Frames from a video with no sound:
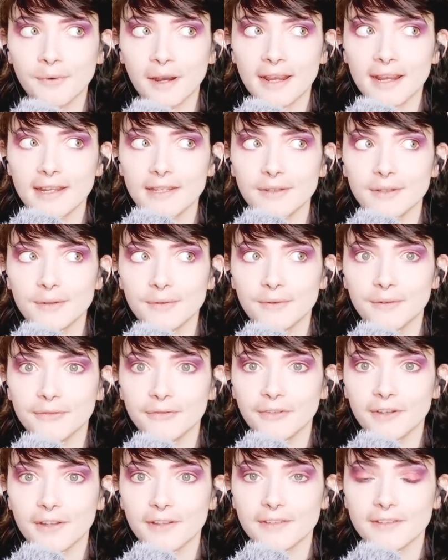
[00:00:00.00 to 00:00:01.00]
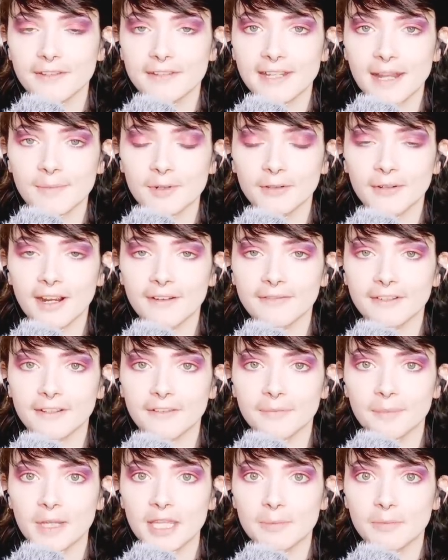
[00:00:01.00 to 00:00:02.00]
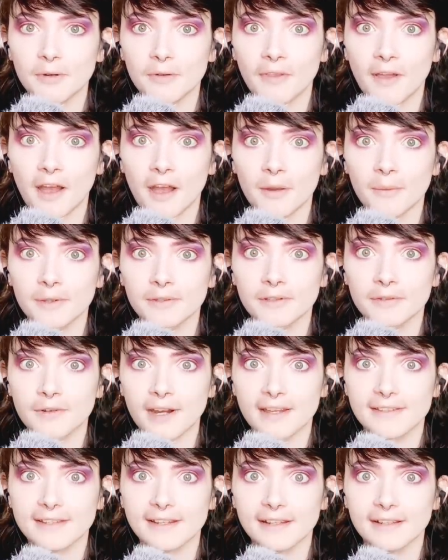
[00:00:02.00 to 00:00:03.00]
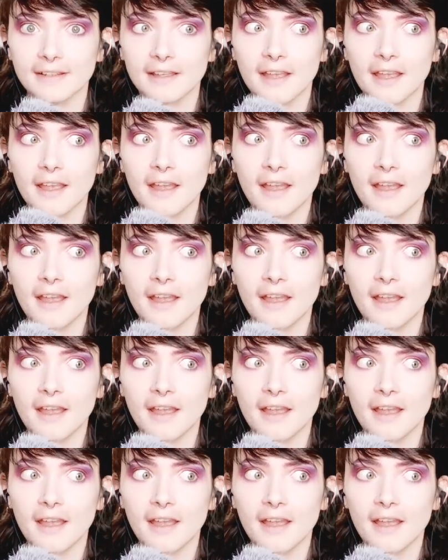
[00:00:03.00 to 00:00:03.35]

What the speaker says: way to refer to the demographic of people that I was addressing.